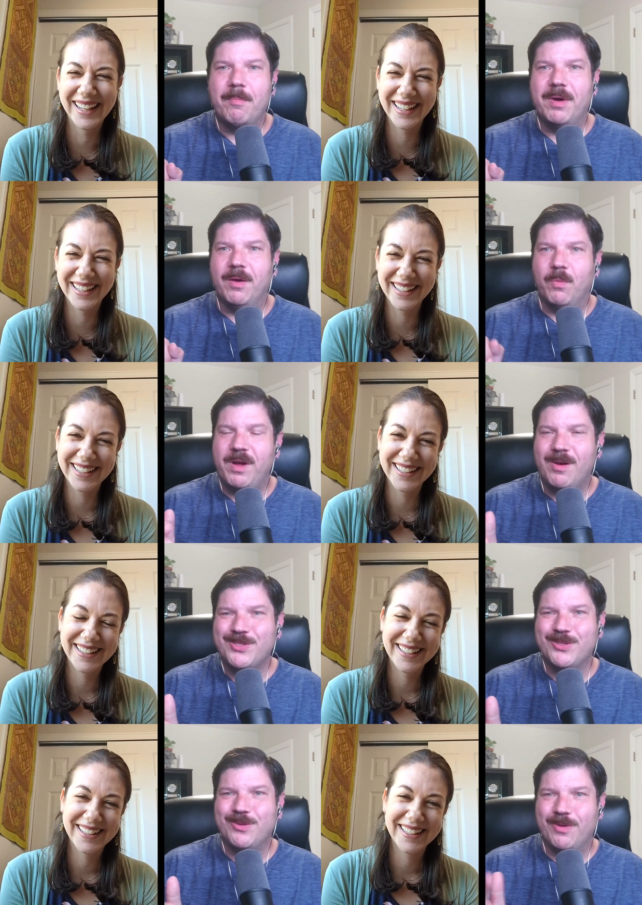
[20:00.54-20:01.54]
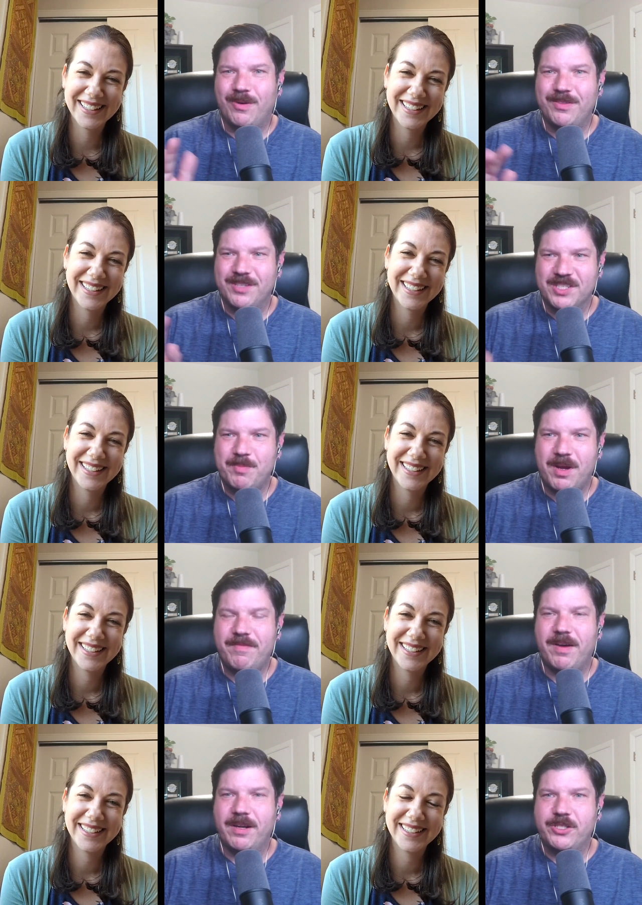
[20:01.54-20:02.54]
Speaker 1: But we also, on the
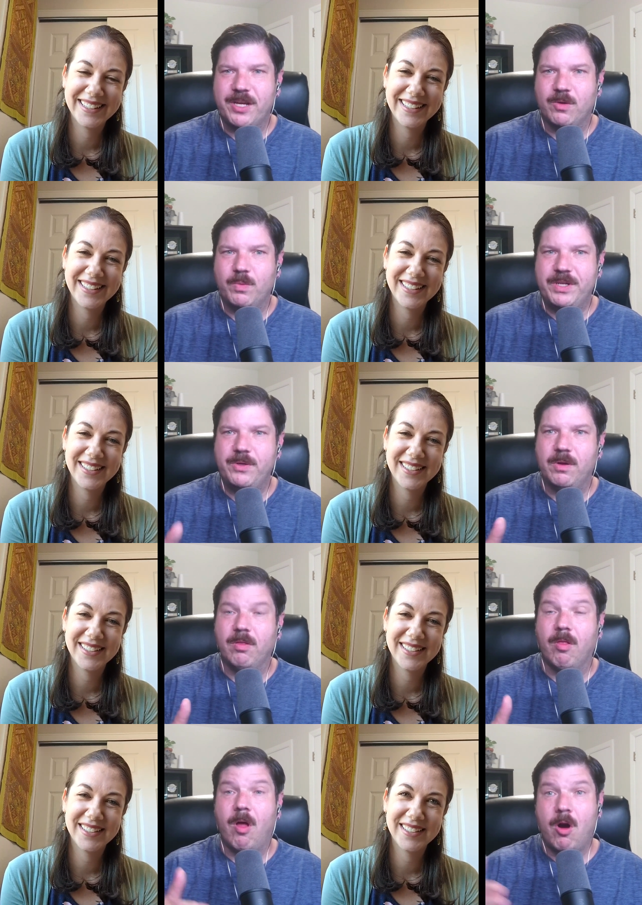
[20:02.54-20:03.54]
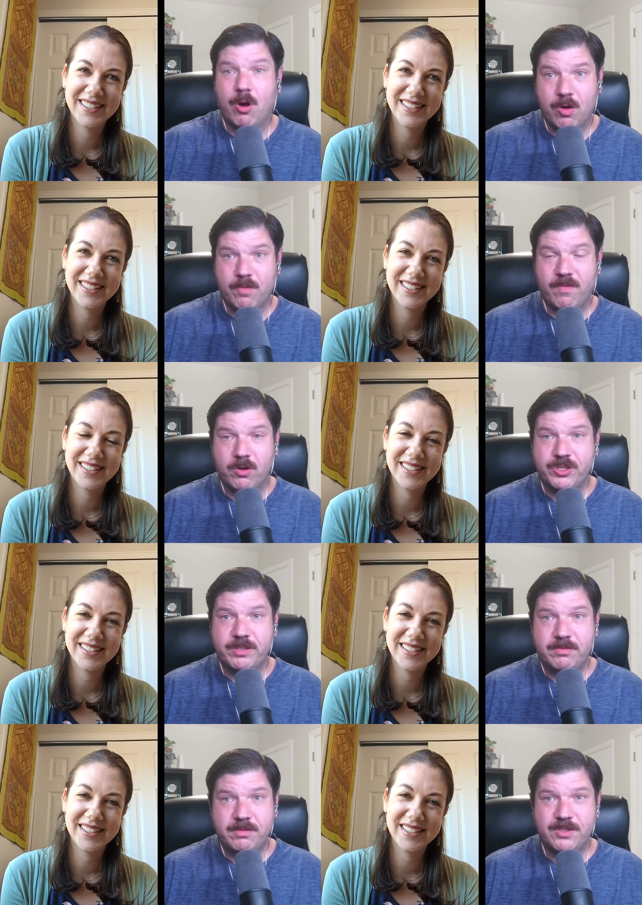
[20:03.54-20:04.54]
Spotify channel, we do a longer
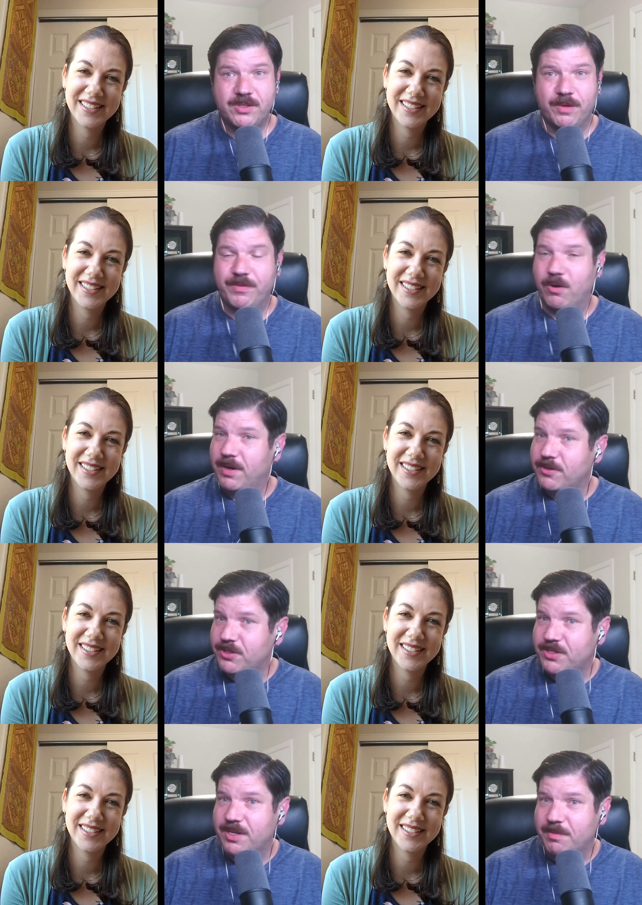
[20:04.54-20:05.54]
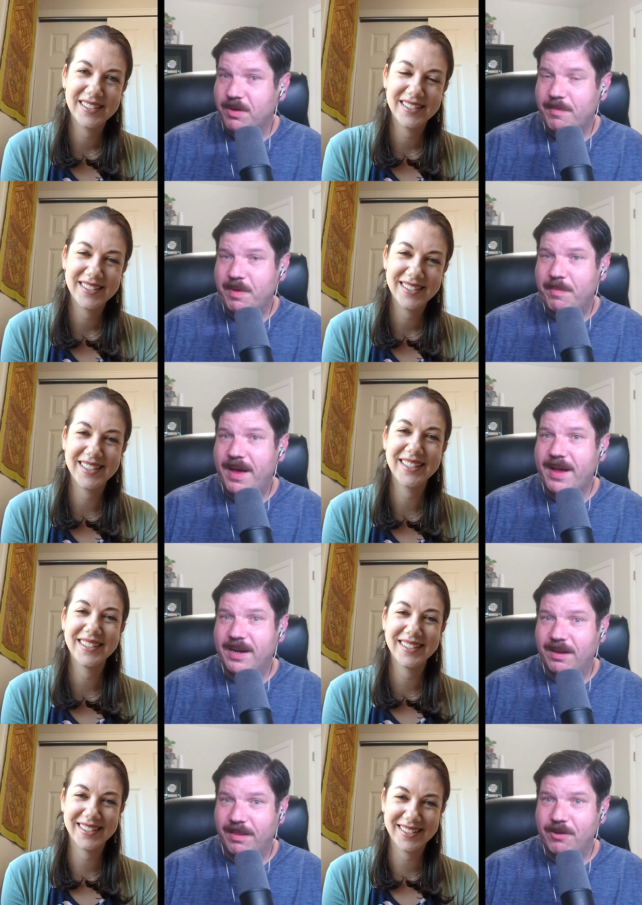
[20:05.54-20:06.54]
version. So if you're interested in coming back at
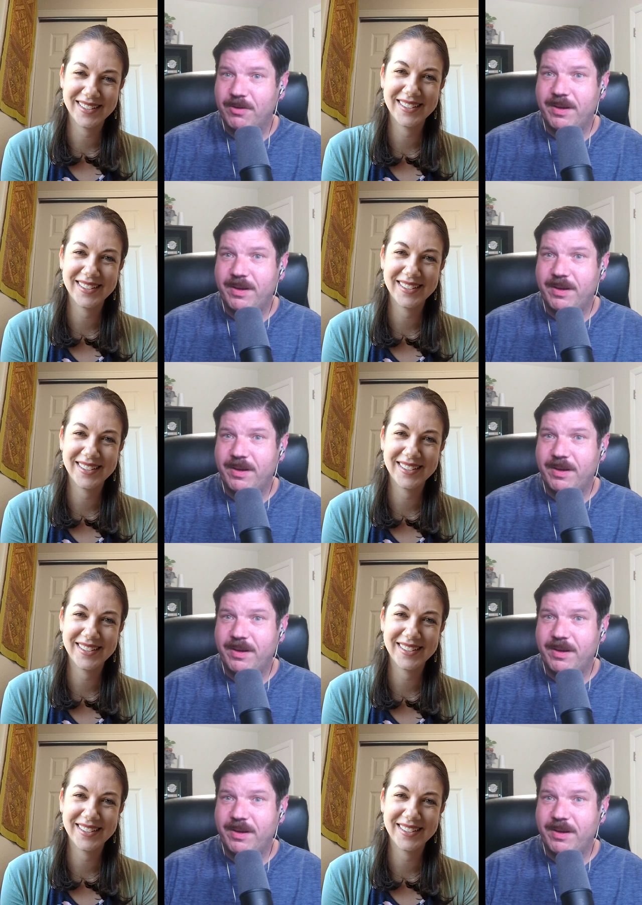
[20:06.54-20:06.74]
a later